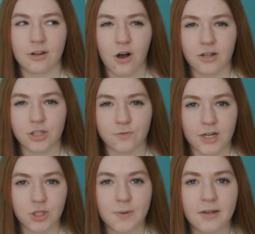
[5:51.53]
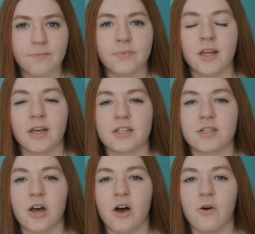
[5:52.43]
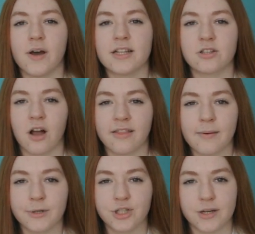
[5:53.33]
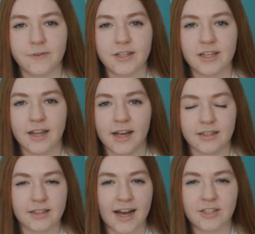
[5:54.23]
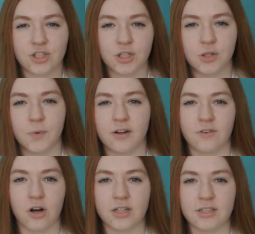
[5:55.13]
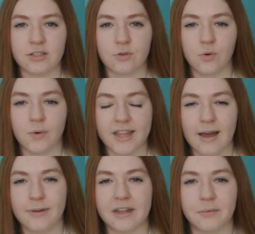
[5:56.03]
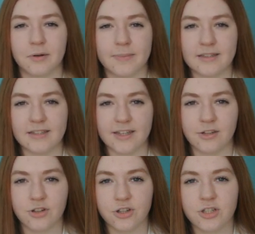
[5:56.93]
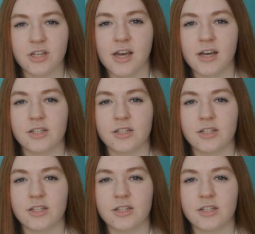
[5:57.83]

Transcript: college freshmen, so it's not that much different than like last year you would have gone to school with them and they would have been seniors.